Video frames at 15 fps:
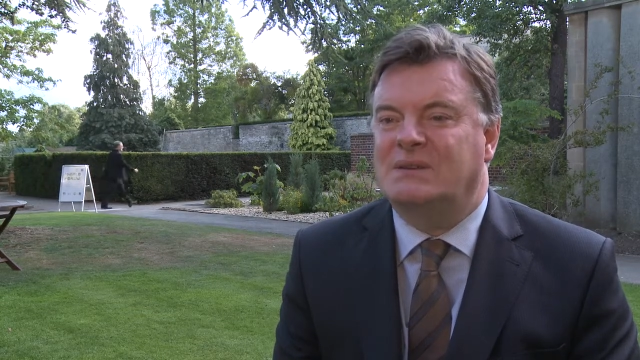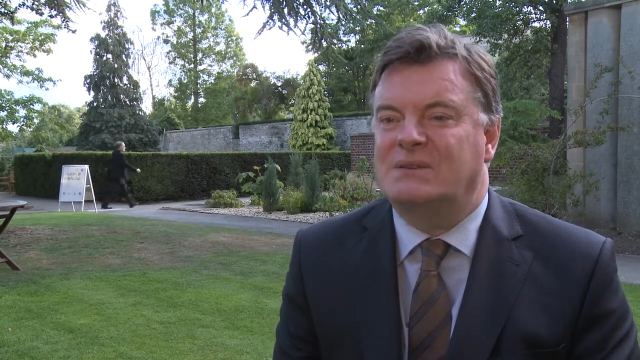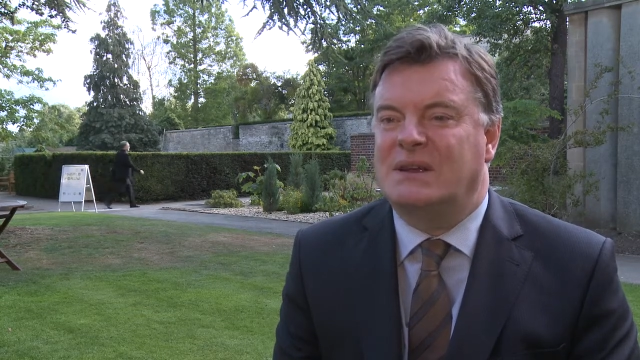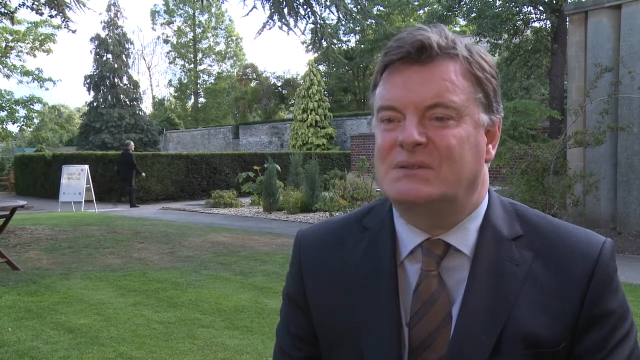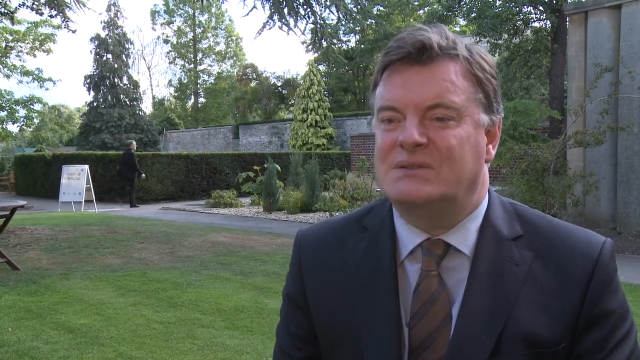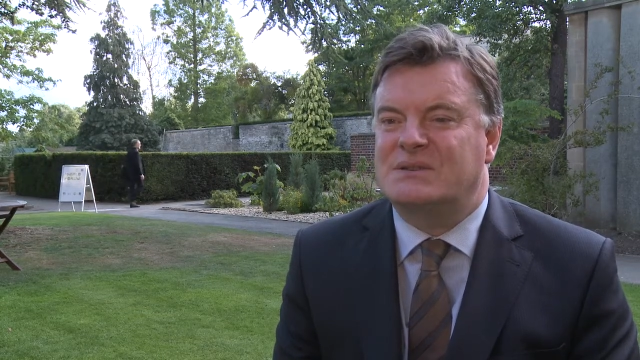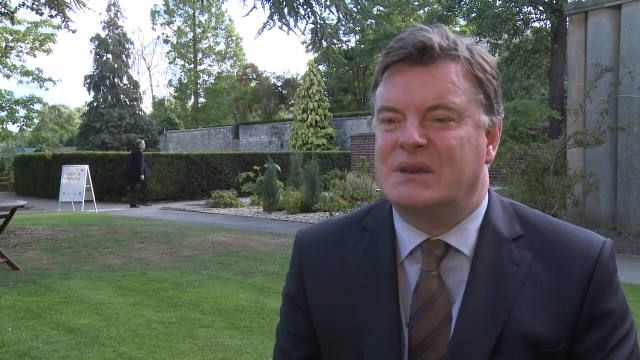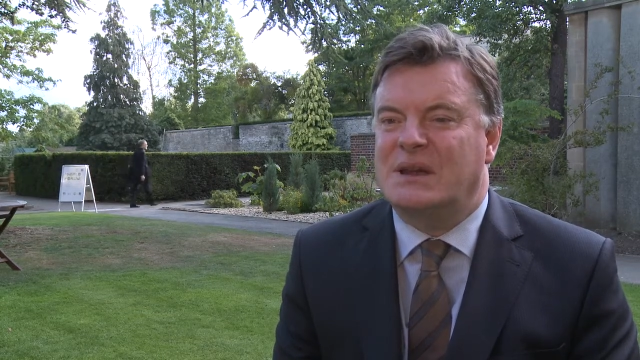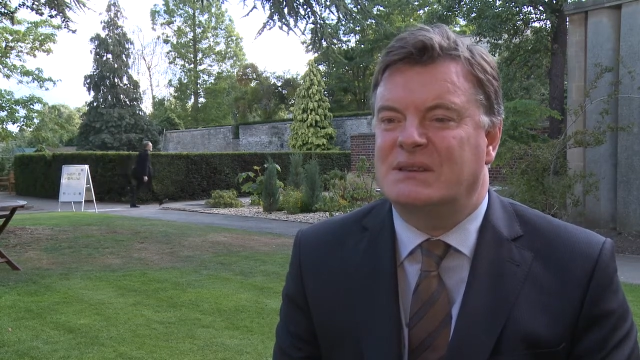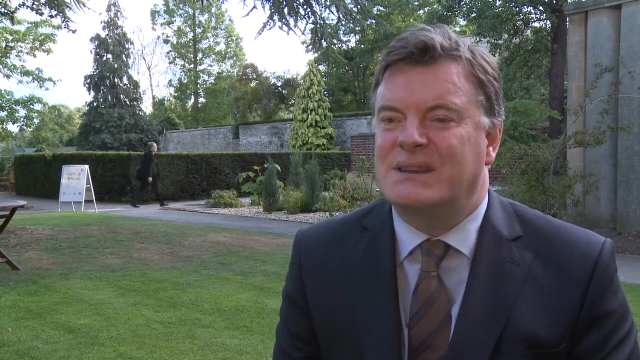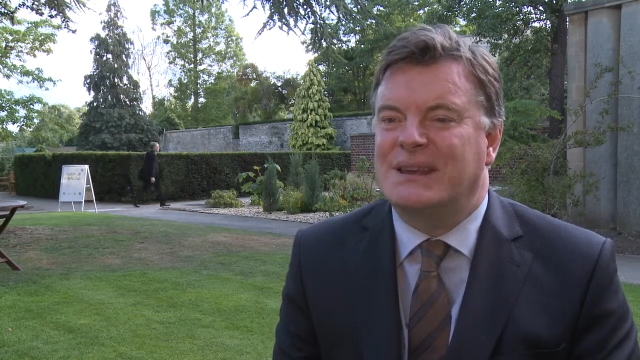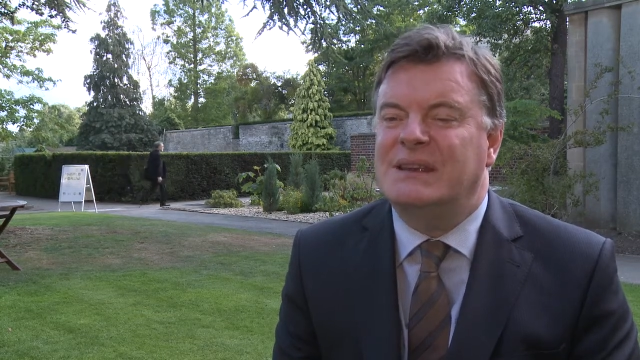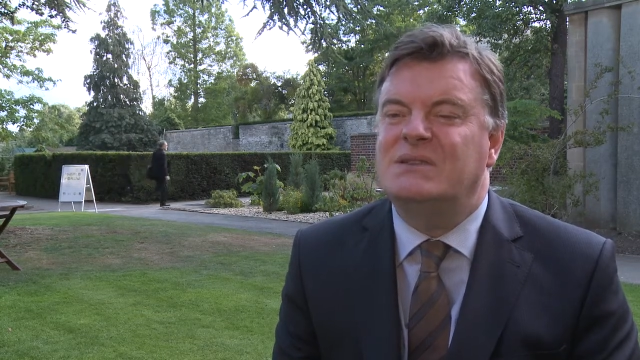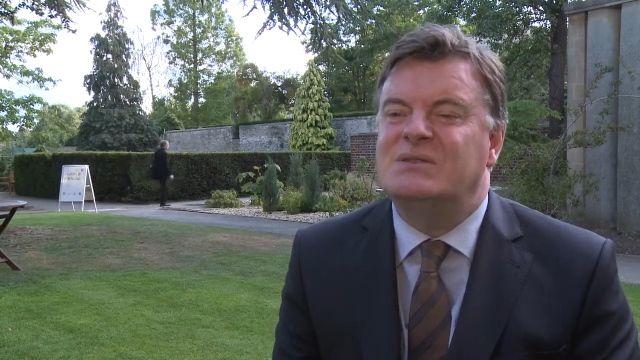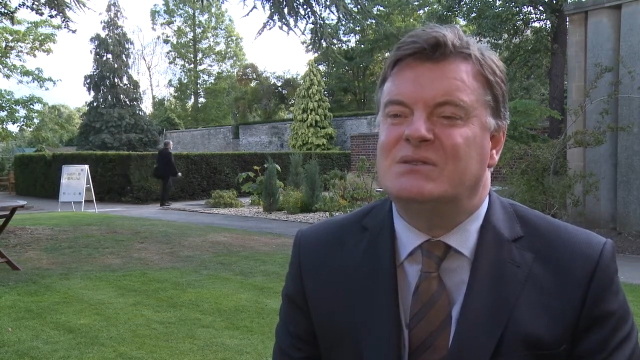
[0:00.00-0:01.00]
It's
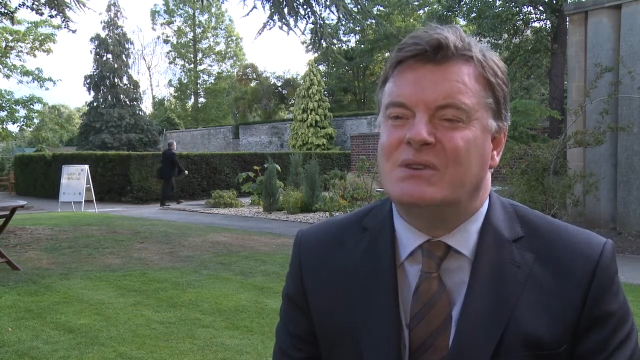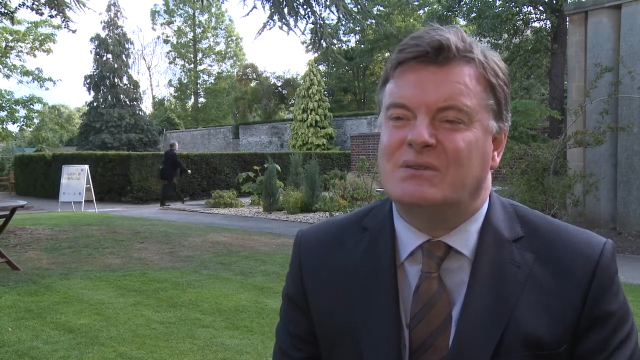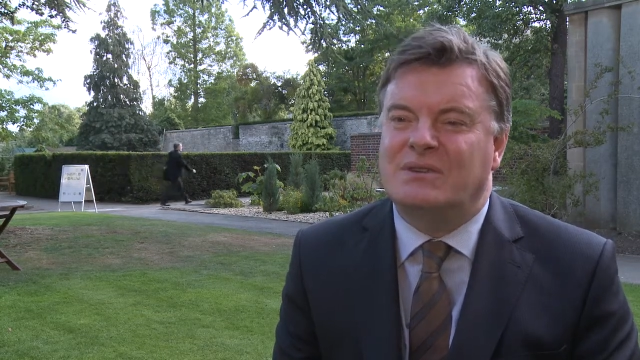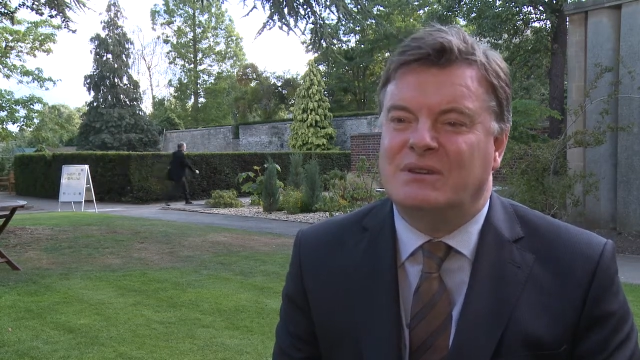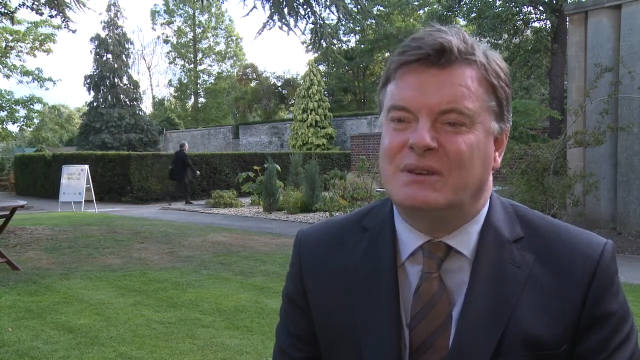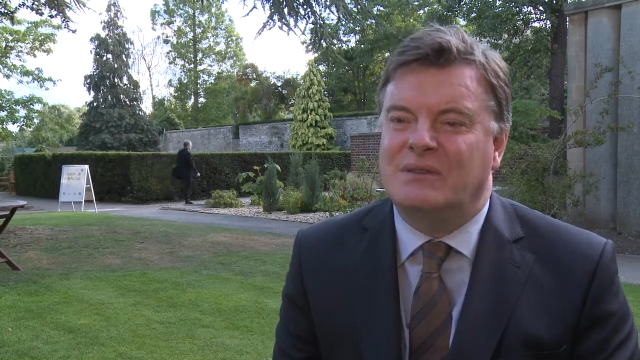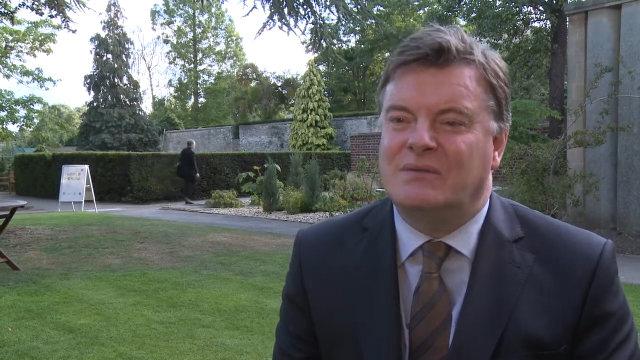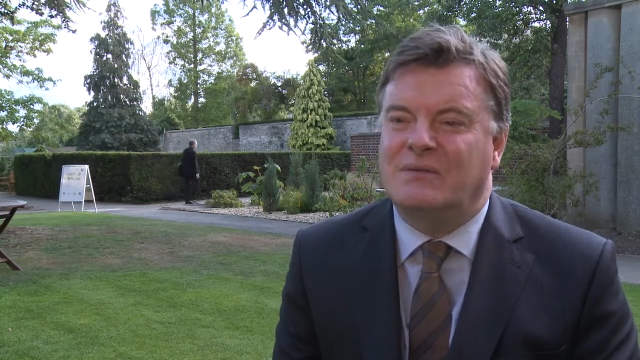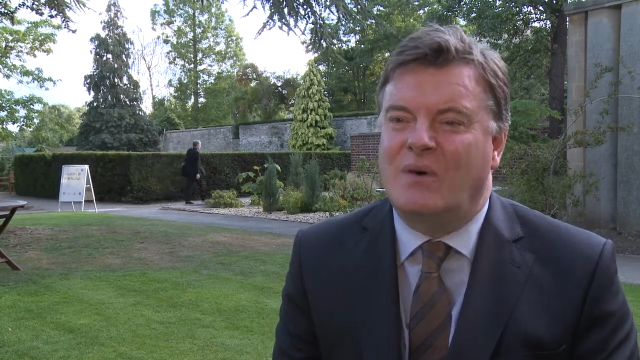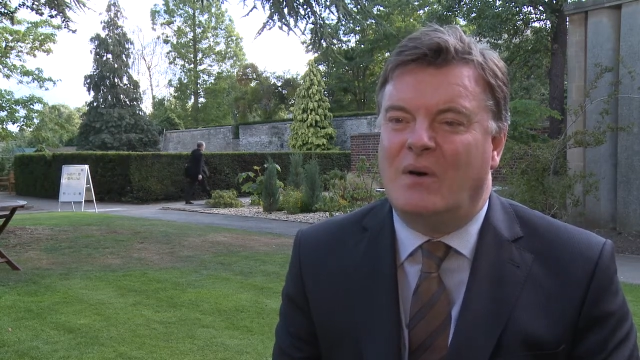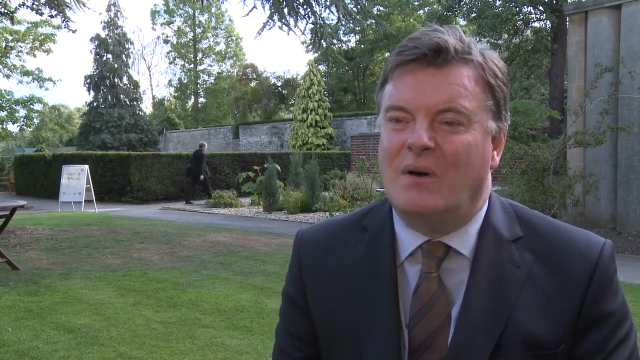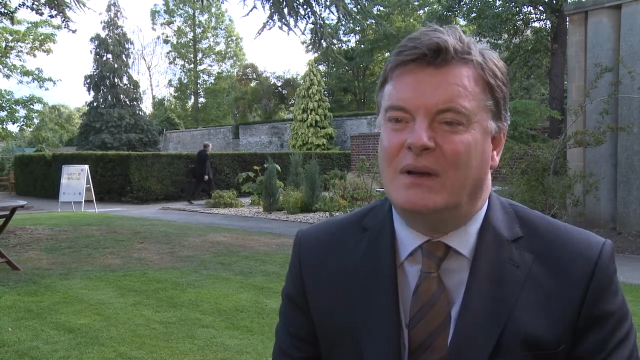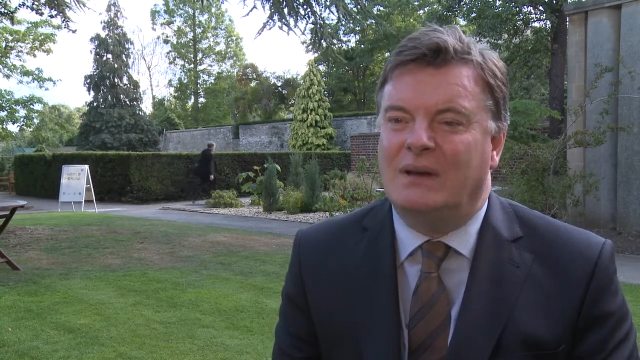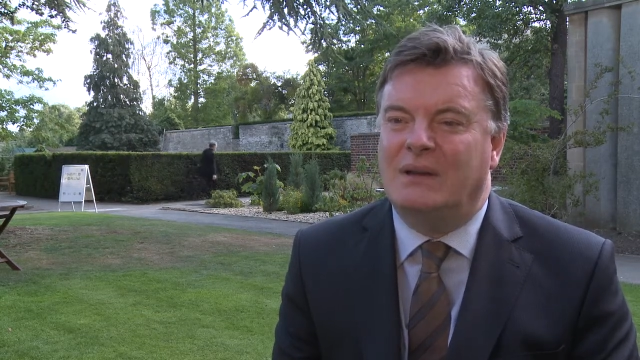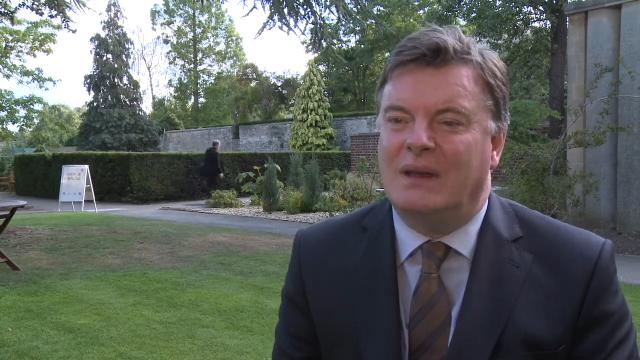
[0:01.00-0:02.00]
easier to
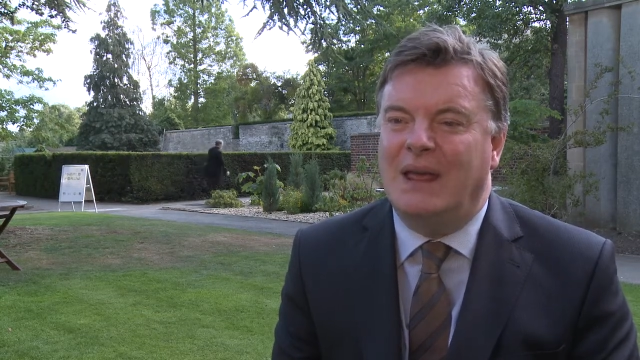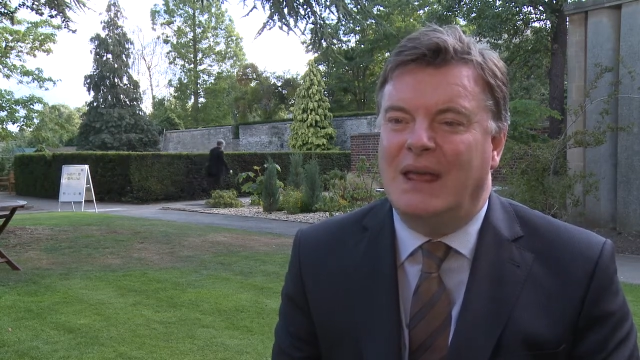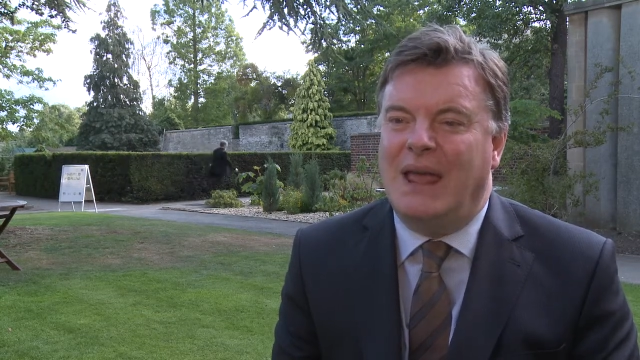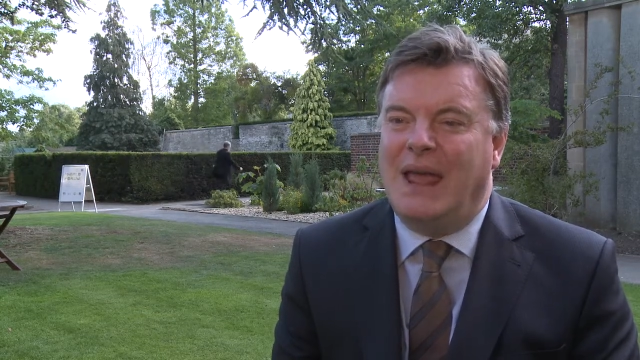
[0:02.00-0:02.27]
define